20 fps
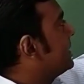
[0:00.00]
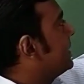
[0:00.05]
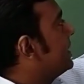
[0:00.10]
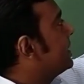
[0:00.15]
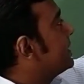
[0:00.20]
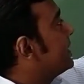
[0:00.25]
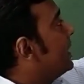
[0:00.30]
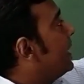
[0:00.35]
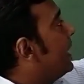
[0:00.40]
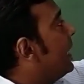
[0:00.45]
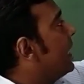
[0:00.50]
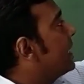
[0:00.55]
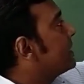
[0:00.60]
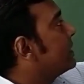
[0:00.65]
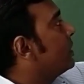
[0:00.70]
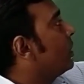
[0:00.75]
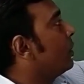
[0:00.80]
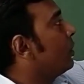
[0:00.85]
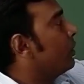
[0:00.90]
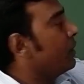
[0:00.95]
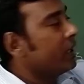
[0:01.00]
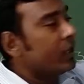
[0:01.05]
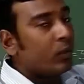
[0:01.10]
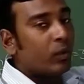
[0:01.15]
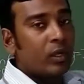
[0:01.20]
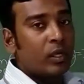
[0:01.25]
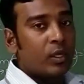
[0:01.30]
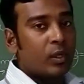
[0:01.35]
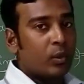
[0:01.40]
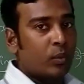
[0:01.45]
is less than or
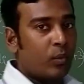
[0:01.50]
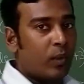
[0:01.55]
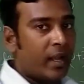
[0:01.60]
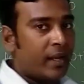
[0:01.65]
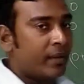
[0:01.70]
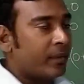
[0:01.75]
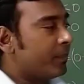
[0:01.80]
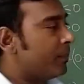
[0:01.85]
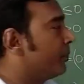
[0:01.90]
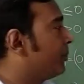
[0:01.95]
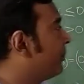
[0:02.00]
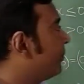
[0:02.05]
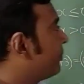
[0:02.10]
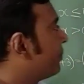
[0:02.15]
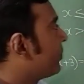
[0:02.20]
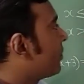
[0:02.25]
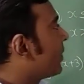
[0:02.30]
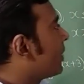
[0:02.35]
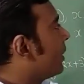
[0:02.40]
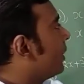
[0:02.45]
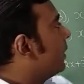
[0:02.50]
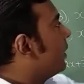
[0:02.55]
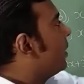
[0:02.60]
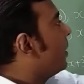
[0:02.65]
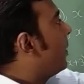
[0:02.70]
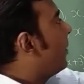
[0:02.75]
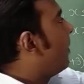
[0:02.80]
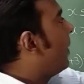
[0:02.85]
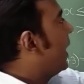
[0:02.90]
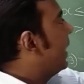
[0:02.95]
equal to 1.
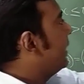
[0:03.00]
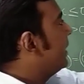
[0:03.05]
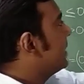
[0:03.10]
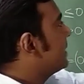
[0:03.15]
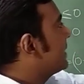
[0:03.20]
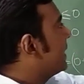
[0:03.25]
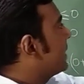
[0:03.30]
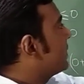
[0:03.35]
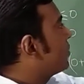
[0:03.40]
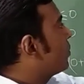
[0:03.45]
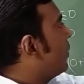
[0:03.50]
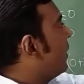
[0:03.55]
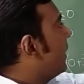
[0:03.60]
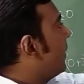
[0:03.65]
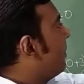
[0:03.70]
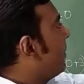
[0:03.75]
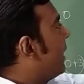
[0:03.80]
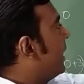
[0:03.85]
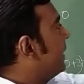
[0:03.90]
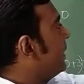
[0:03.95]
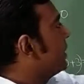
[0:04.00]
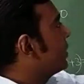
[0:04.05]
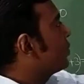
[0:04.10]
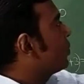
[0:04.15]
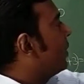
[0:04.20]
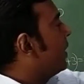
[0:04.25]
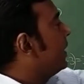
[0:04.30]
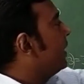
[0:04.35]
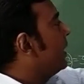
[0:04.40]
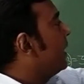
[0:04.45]
Minus x square minus
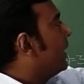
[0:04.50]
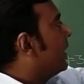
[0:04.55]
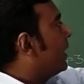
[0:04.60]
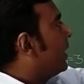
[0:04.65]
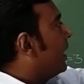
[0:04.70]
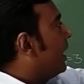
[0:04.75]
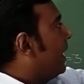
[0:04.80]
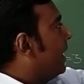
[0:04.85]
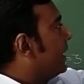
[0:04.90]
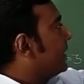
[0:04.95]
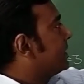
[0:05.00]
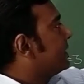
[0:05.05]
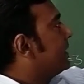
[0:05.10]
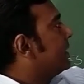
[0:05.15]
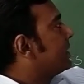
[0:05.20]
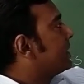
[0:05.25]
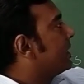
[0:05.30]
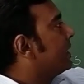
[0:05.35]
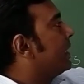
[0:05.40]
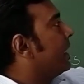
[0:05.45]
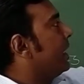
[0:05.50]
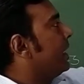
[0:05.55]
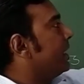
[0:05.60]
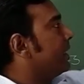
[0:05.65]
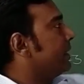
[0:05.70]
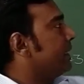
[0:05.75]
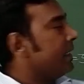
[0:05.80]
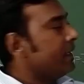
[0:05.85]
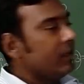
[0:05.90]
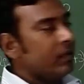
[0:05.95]
1. X is greater
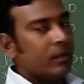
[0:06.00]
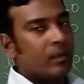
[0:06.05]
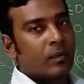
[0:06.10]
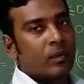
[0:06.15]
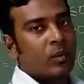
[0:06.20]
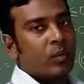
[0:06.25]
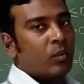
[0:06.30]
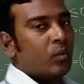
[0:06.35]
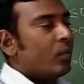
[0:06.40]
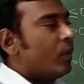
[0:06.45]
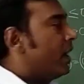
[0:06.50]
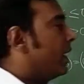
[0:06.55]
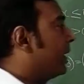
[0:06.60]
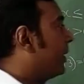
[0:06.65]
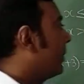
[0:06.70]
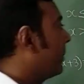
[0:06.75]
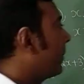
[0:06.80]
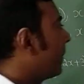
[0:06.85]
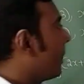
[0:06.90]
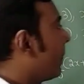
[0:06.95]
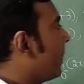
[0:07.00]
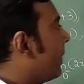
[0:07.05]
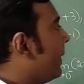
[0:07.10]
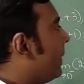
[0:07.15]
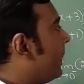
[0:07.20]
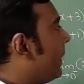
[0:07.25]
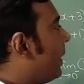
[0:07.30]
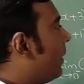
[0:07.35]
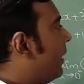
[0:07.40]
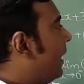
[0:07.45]
than 1.
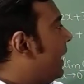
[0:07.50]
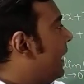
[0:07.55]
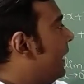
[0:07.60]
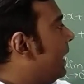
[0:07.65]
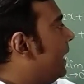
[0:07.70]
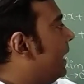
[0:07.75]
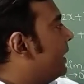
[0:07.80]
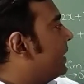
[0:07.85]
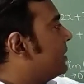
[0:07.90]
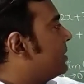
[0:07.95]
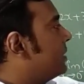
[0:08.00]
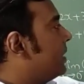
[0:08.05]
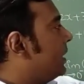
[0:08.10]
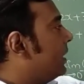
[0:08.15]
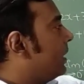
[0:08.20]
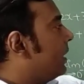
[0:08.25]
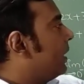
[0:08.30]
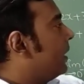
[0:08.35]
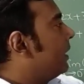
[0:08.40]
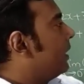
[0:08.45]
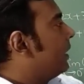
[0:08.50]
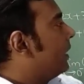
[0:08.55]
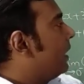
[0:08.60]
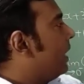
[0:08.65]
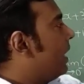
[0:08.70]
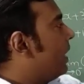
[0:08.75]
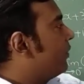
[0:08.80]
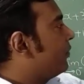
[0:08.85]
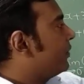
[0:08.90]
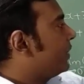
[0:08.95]
Now LHL,
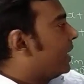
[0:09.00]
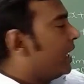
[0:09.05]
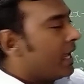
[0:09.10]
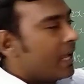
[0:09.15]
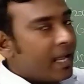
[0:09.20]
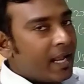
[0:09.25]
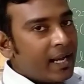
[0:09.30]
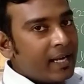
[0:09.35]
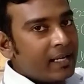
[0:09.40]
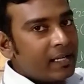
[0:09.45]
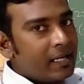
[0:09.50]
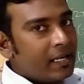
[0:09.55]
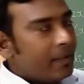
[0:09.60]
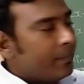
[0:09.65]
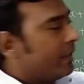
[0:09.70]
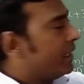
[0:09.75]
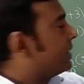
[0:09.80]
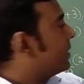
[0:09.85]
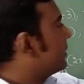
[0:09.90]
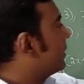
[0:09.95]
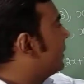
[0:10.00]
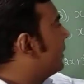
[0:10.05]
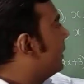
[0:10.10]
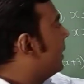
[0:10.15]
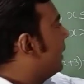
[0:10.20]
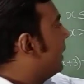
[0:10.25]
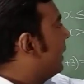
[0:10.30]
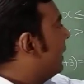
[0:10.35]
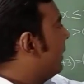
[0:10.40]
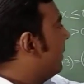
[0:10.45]
left hand limit.
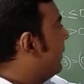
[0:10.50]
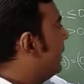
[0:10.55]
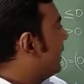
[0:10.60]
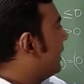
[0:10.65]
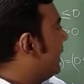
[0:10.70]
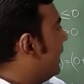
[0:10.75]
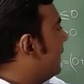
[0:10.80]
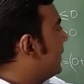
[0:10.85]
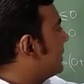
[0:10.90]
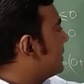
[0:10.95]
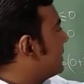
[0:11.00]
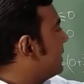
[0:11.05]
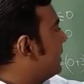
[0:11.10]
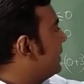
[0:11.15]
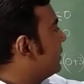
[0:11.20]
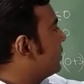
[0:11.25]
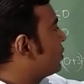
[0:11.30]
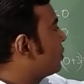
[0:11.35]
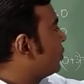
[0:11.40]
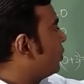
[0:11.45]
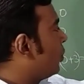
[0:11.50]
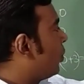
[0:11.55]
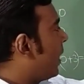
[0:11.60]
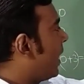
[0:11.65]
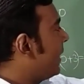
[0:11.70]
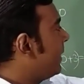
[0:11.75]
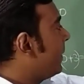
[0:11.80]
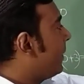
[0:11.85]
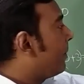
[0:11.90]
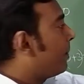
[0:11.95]
Limit x tends to
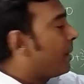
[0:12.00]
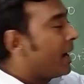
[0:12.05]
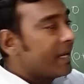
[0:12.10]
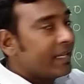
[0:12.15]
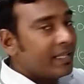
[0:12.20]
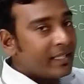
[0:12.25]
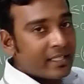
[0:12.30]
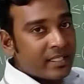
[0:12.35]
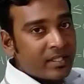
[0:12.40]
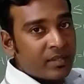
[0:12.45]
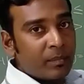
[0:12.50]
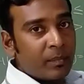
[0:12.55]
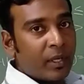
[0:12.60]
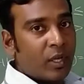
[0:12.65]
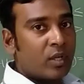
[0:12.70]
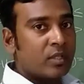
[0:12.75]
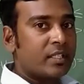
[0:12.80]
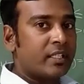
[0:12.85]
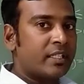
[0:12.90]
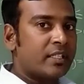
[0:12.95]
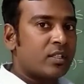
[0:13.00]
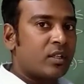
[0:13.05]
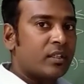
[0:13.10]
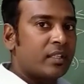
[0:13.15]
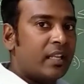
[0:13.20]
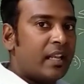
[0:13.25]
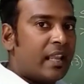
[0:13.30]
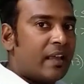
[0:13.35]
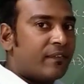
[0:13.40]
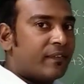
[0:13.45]
1 minus, because it is on the
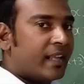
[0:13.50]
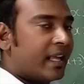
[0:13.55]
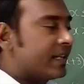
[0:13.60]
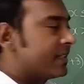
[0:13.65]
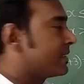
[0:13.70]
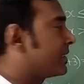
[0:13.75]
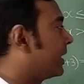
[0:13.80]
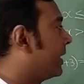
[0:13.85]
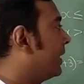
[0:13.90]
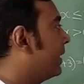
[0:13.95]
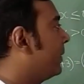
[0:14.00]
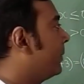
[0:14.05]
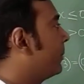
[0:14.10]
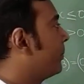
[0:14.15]
left hand side.